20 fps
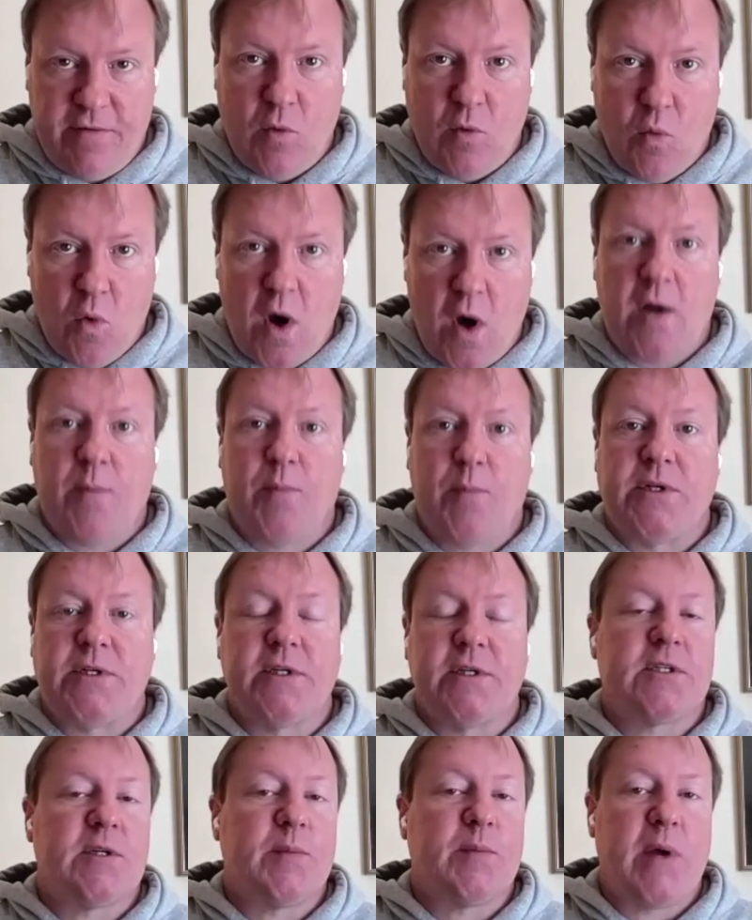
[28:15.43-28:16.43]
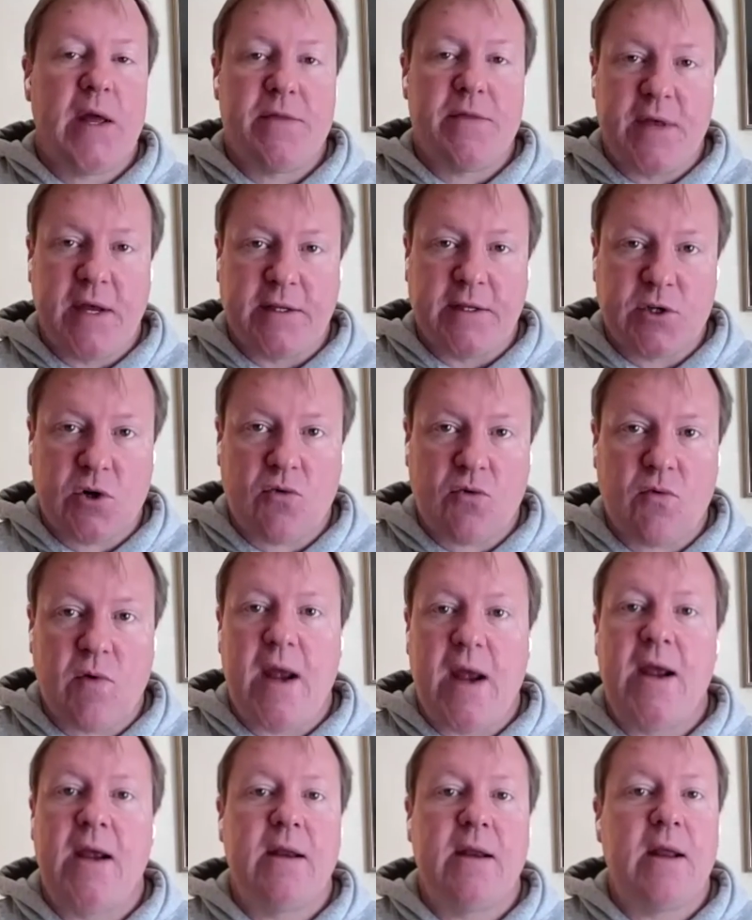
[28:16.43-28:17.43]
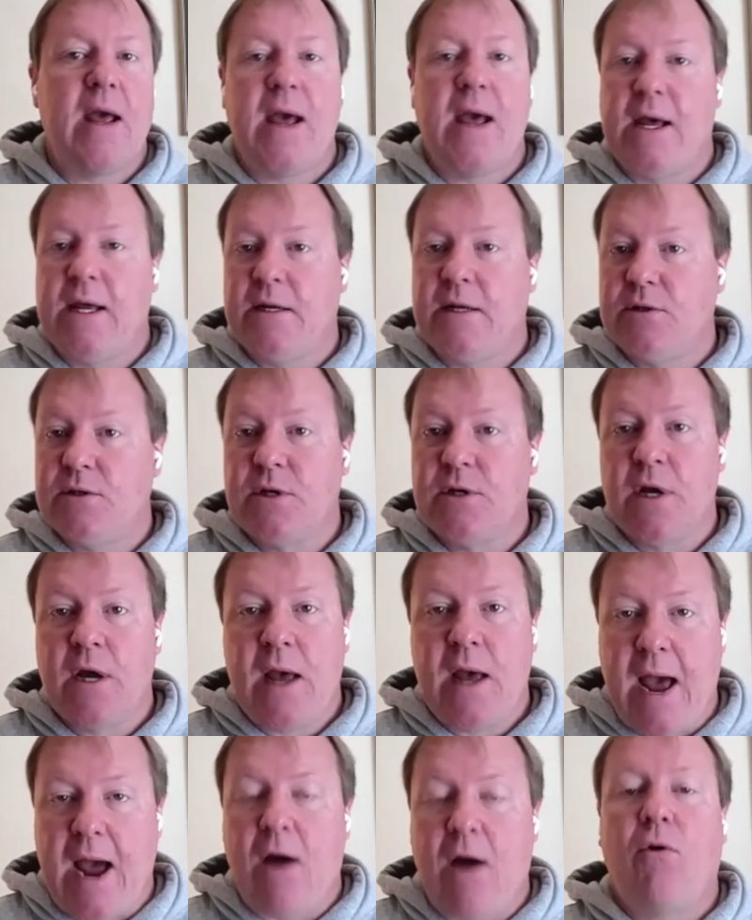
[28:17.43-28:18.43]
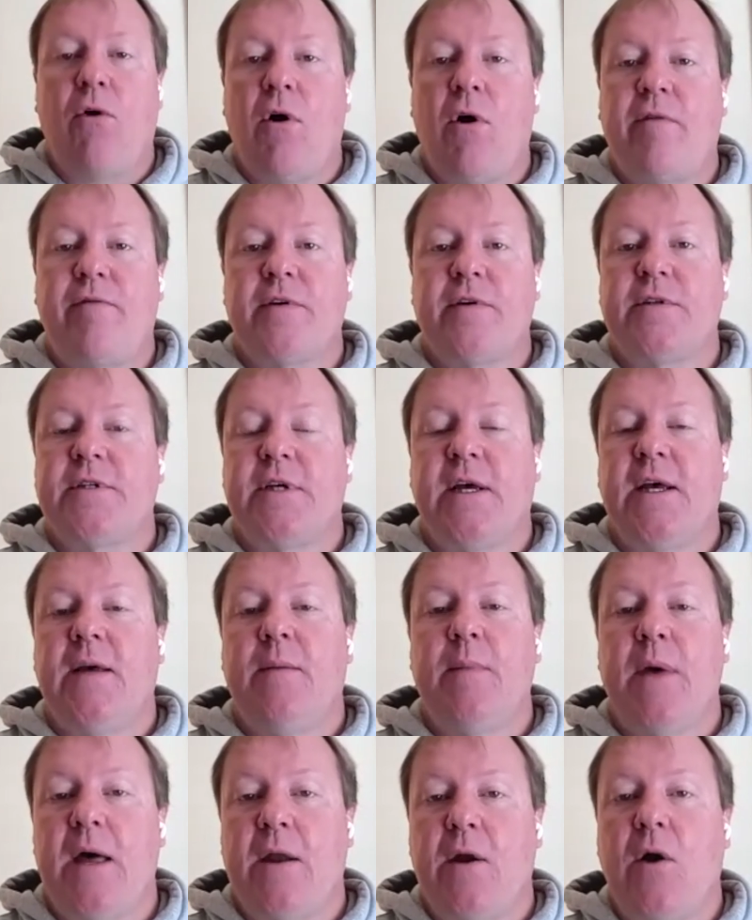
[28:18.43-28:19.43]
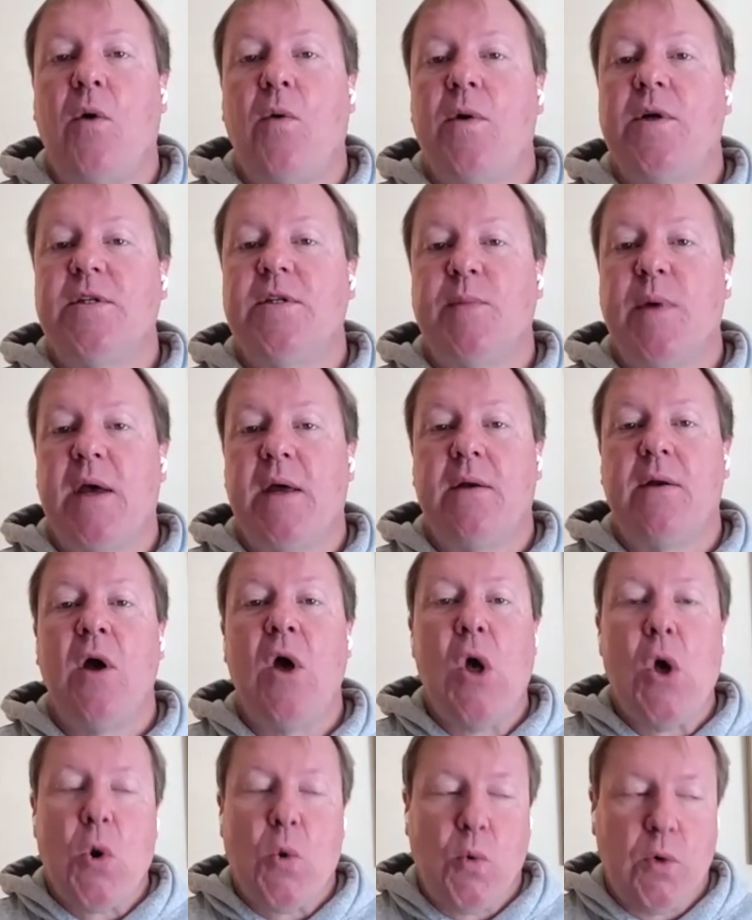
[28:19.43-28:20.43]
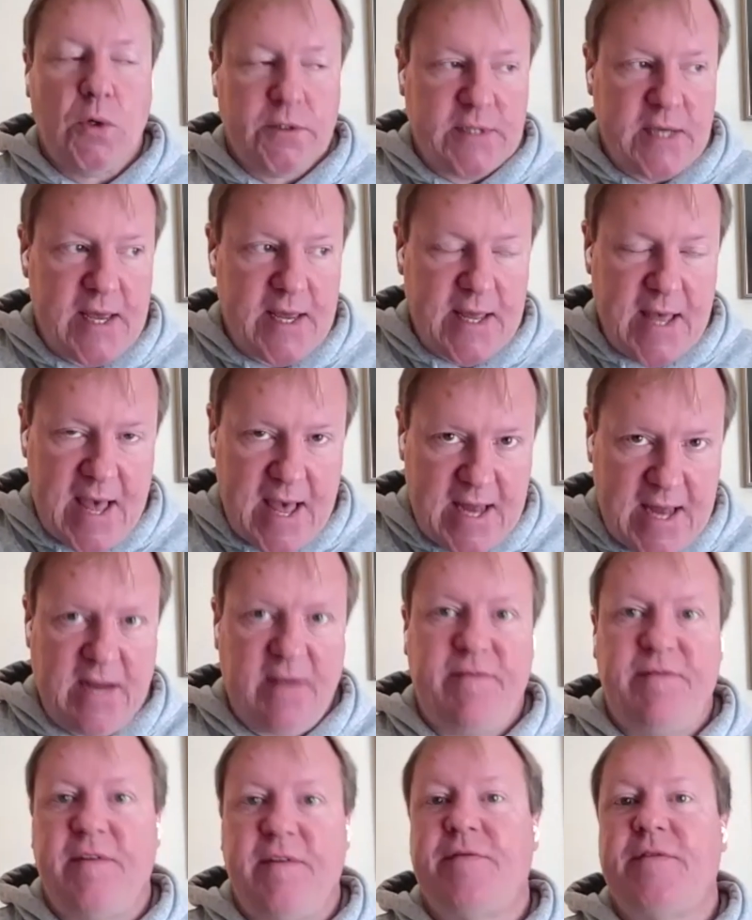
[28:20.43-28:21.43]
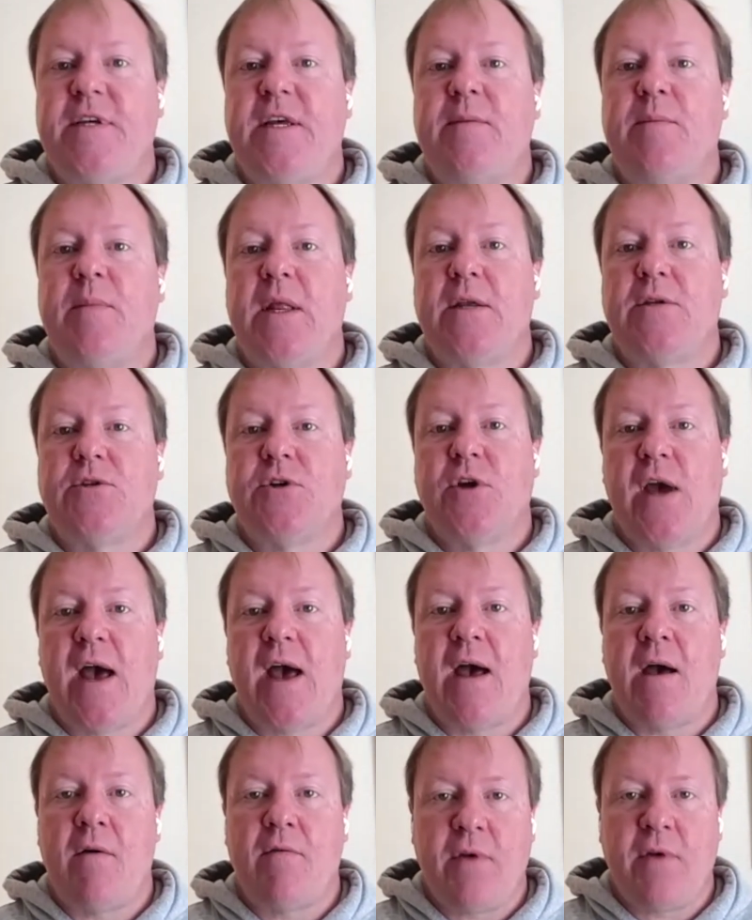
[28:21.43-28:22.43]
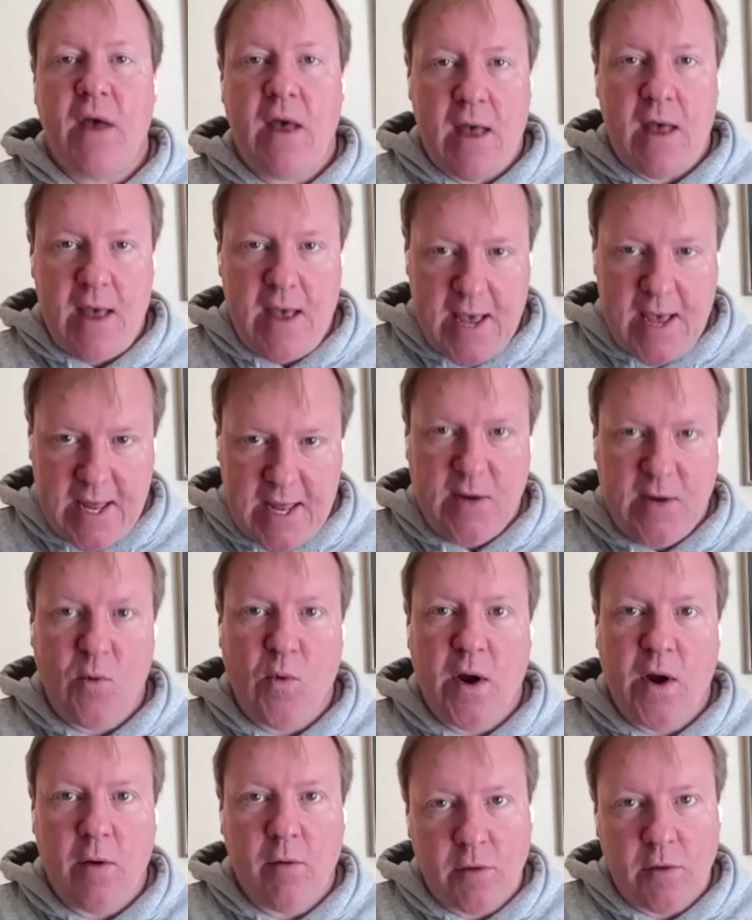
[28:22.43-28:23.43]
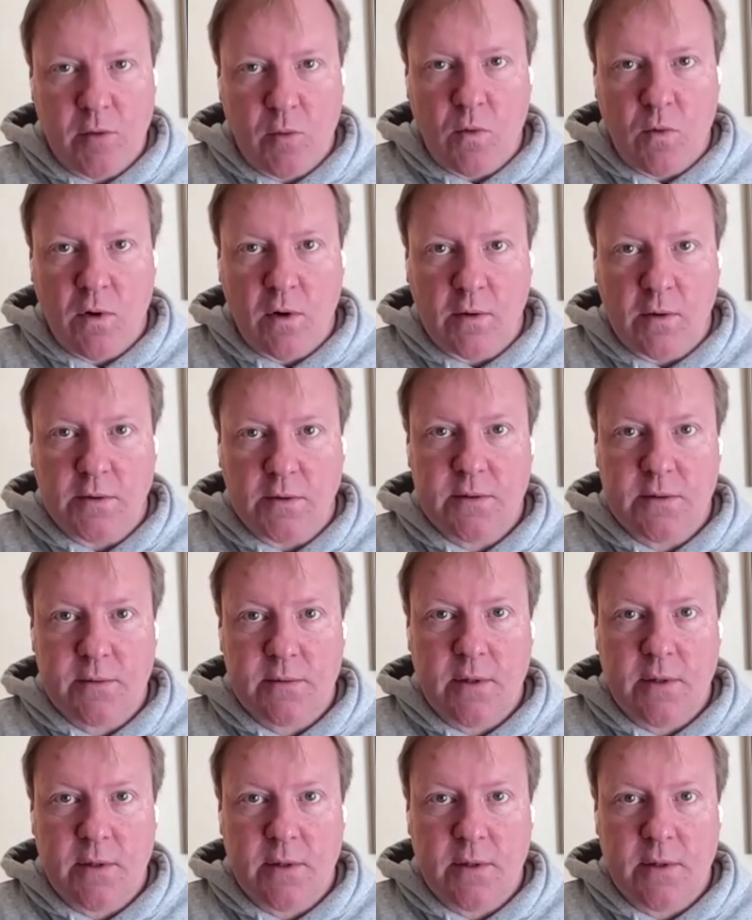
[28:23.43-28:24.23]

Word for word: you want to participate, that's great. And our offer to him had always been, we'll take any 15 minutes you have anywhere in the world.